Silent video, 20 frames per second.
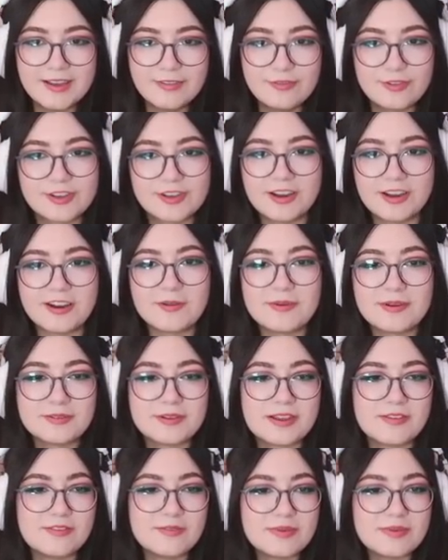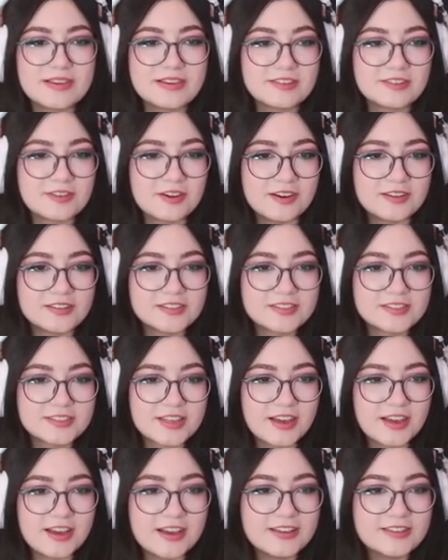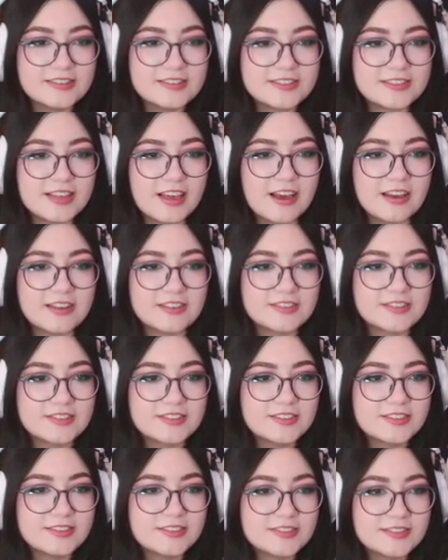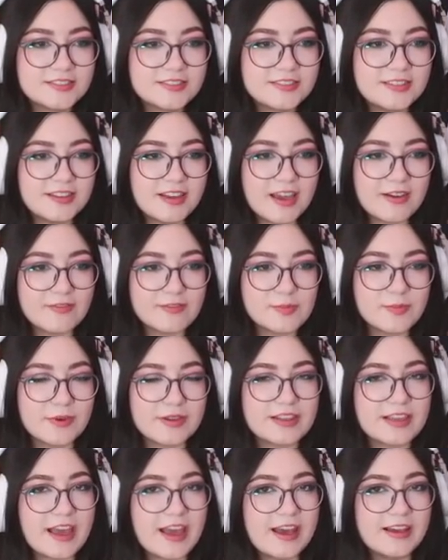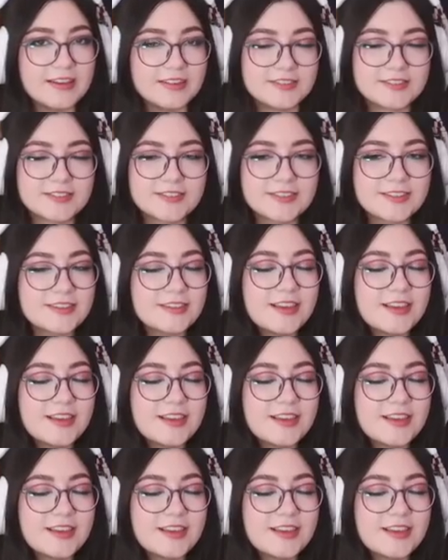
I forgot about Raven being a car in disguise. Yes. Everybody has.